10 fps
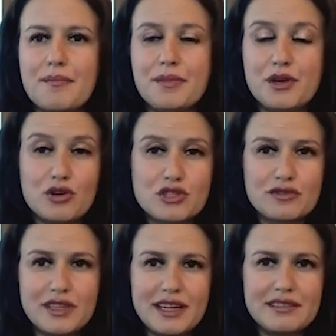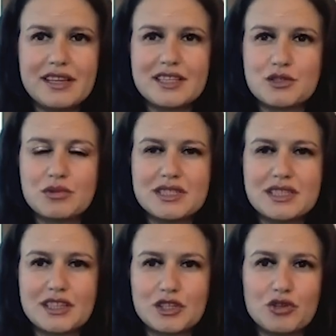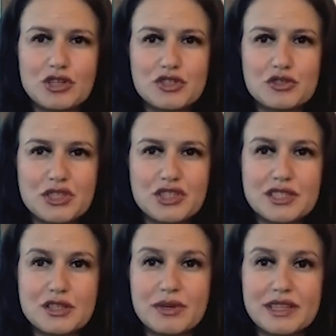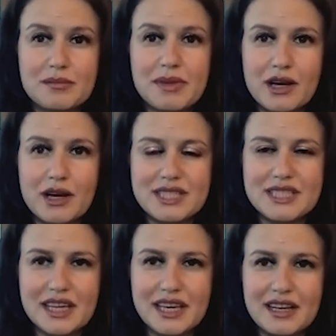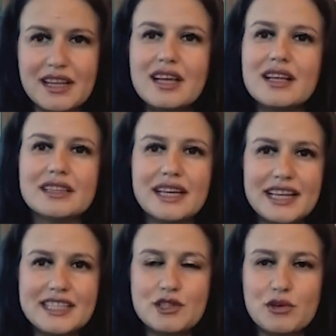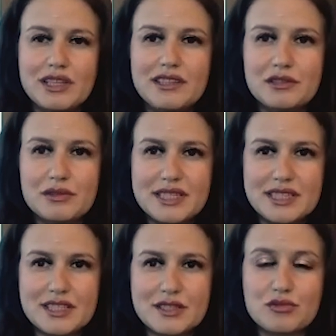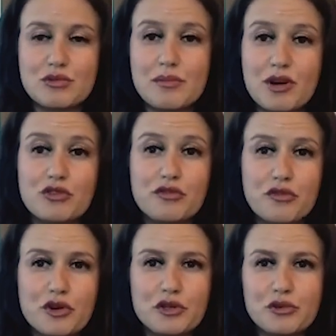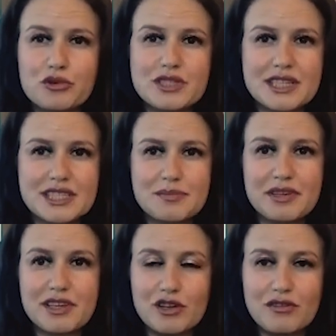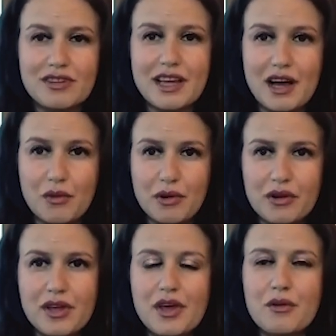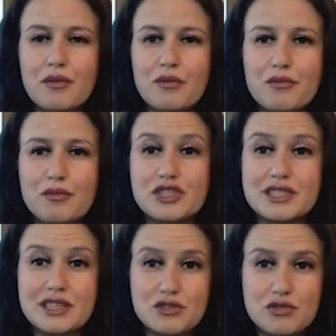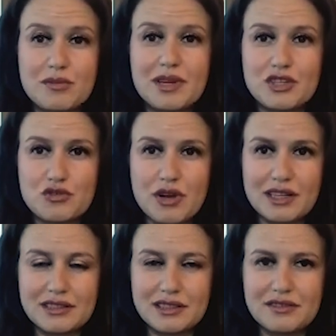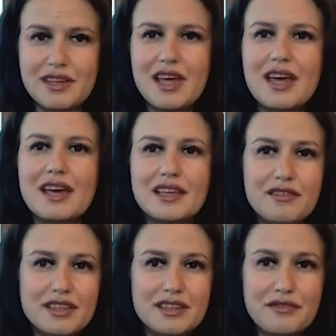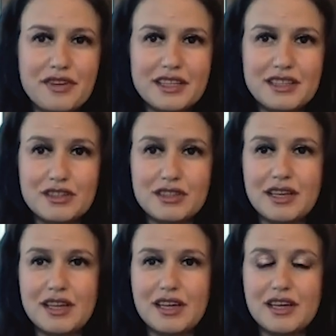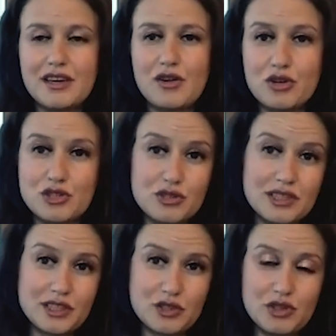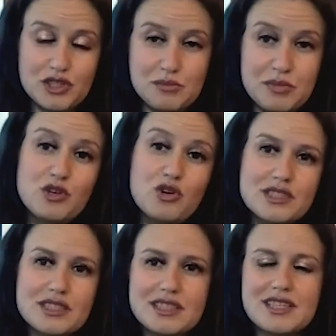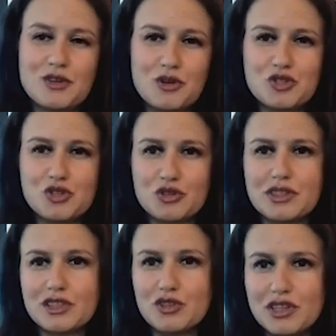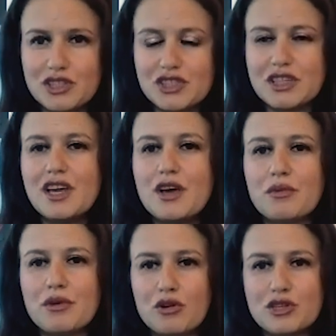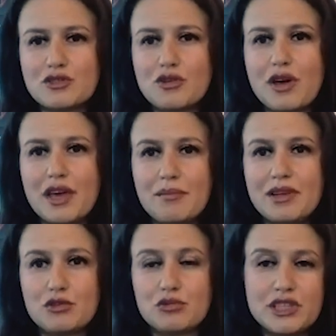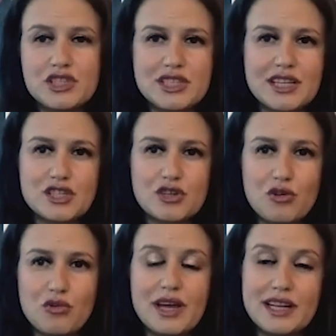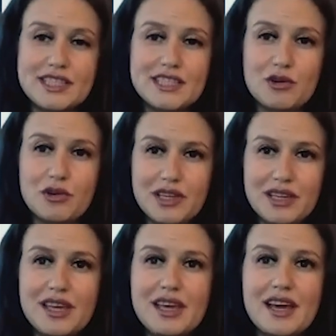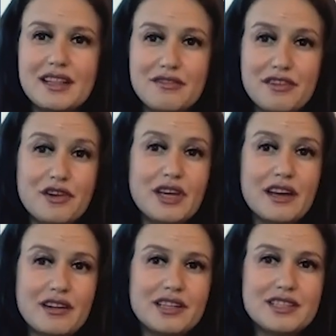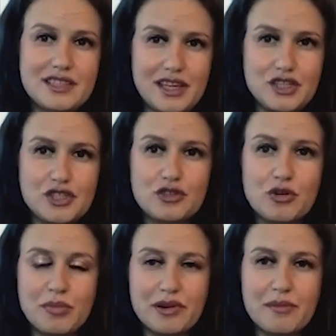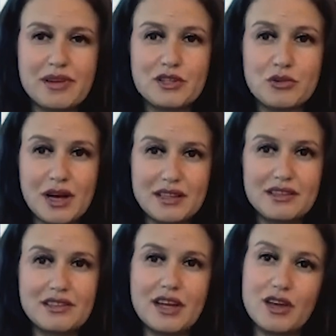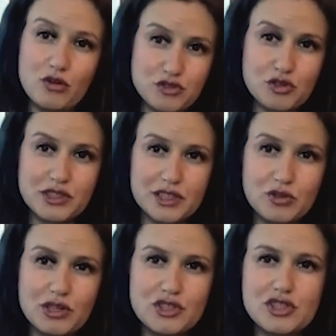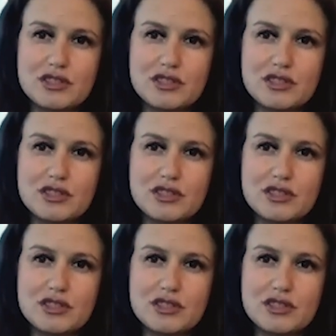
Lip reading: Because of that, as soon as the technology reaches a 20 megawatt scale, the LCOE decreases to about 4 euro cents per kilowatt hour, which is extremely attractive. Given the fact that also the technology, because it's an onshore technology, we're also able to reach such low LCOE at a very early stage in comparable to other offshore technologies.